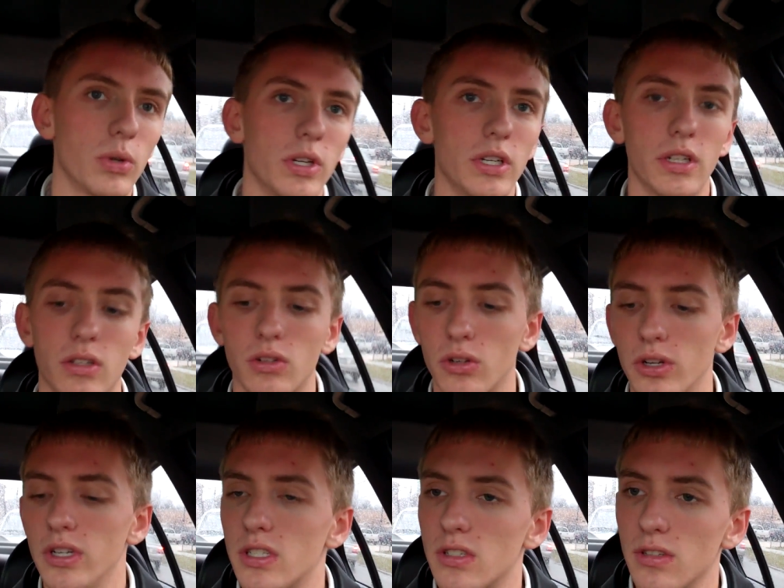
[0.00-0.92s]
we
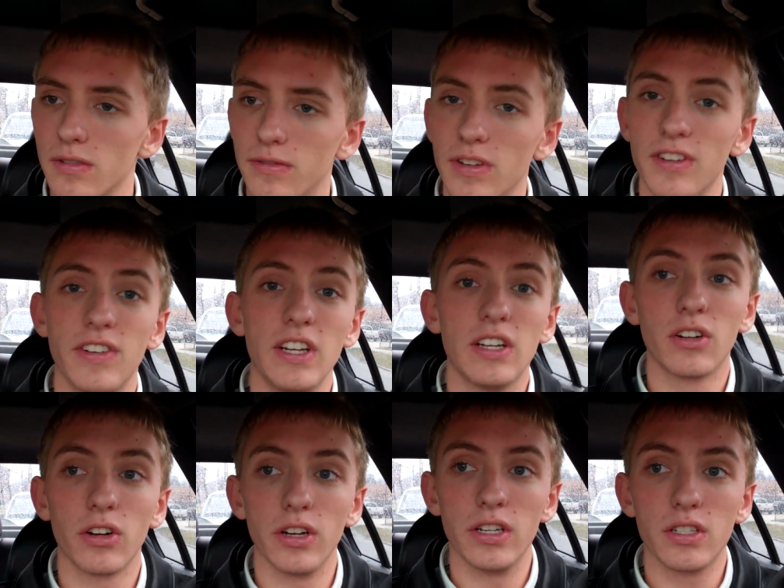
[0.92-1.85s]
increase 50
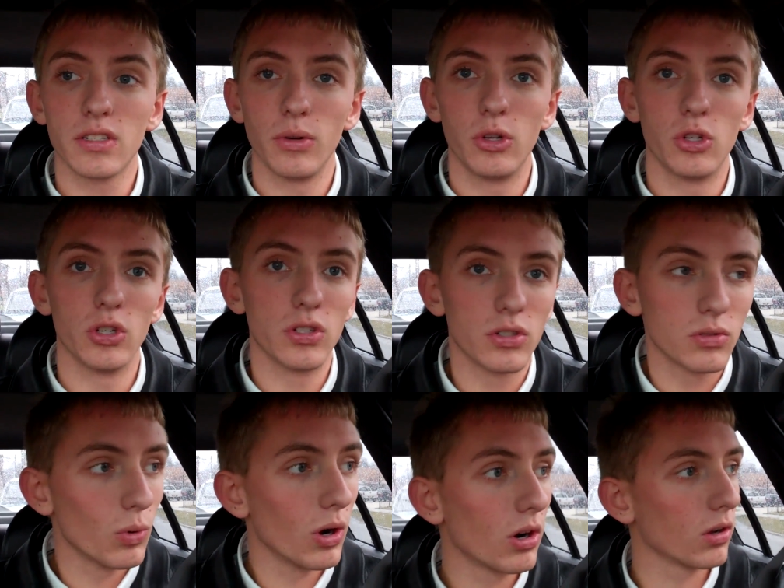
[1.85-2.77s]
degrees, which
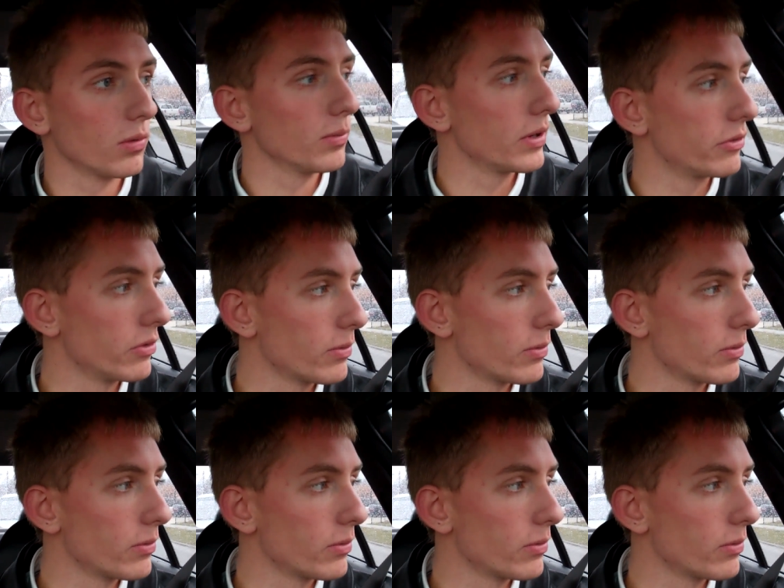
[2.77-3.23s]
is welcome and